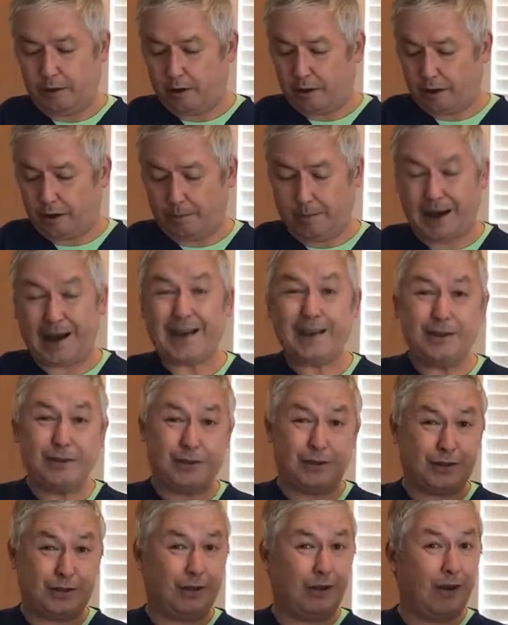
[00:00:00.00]
I
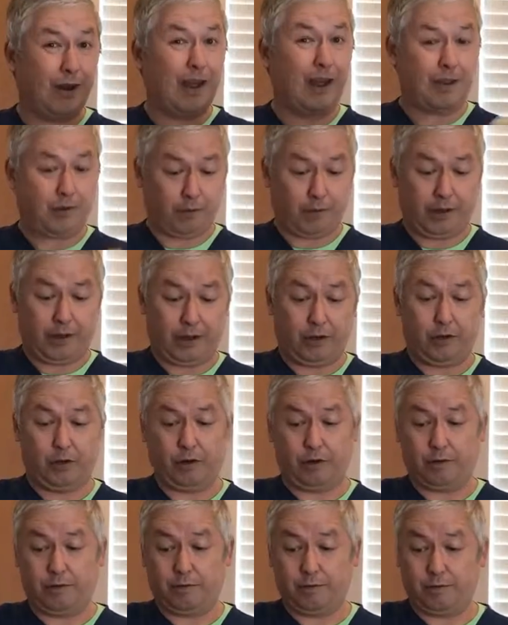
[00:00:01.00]
use this a lot when I
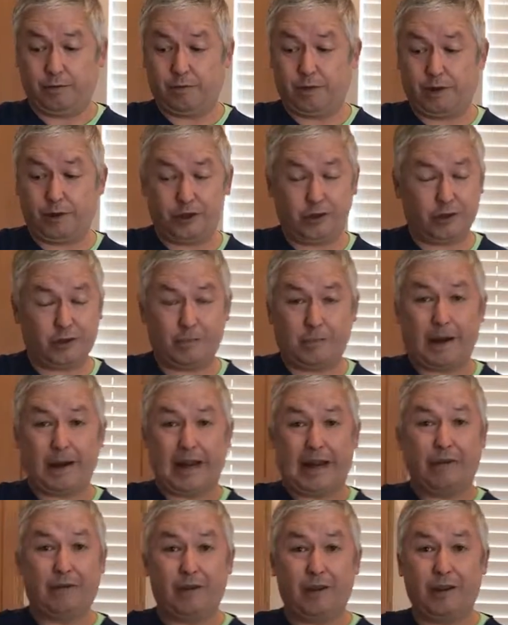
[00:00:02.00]
cook. Just about
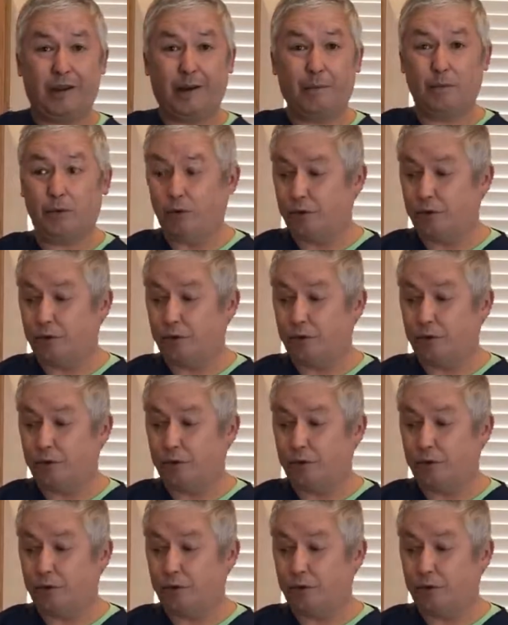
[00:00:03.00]
everything I'm